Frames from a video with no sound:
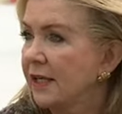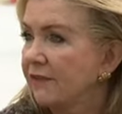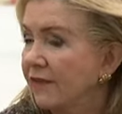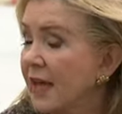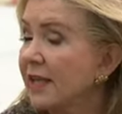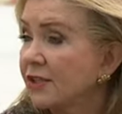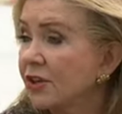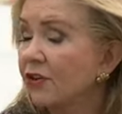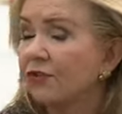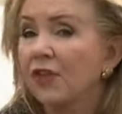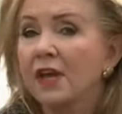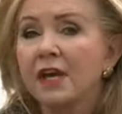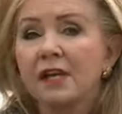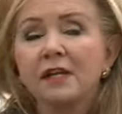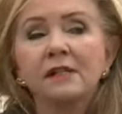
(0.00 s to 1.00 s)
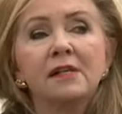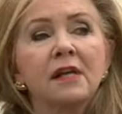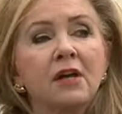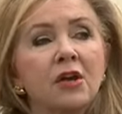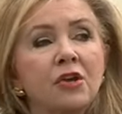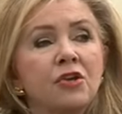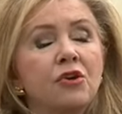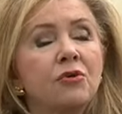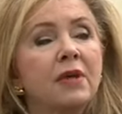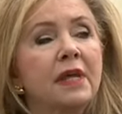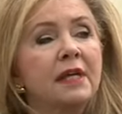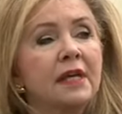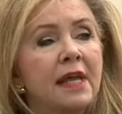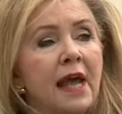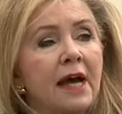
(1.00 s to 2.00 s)
These are things you
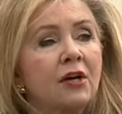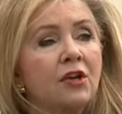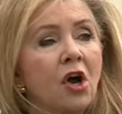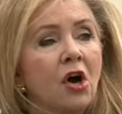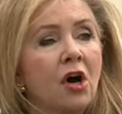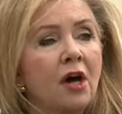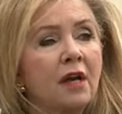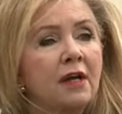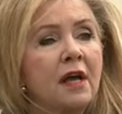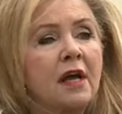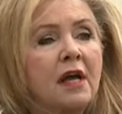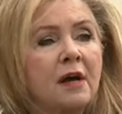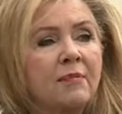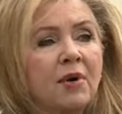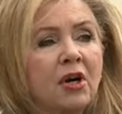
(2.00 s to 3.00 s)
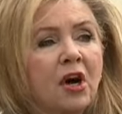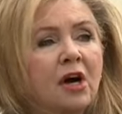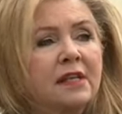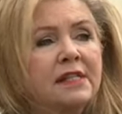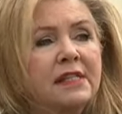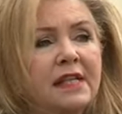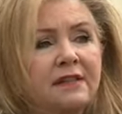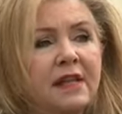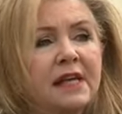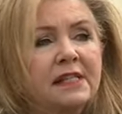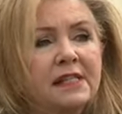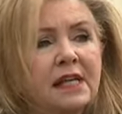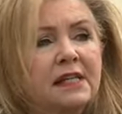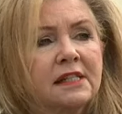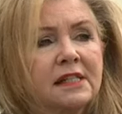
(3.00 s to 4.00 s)
can count on, because
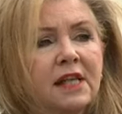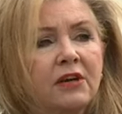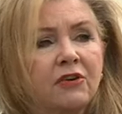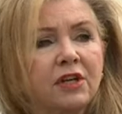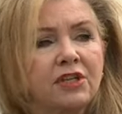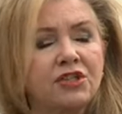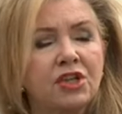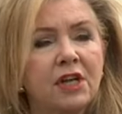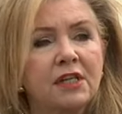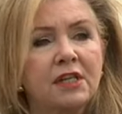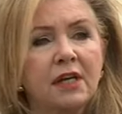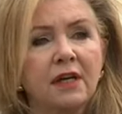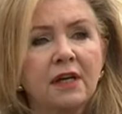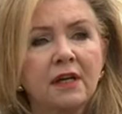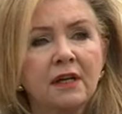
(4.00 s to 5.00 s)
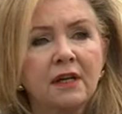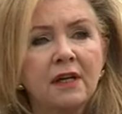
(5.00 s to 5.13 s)
this is their agenda.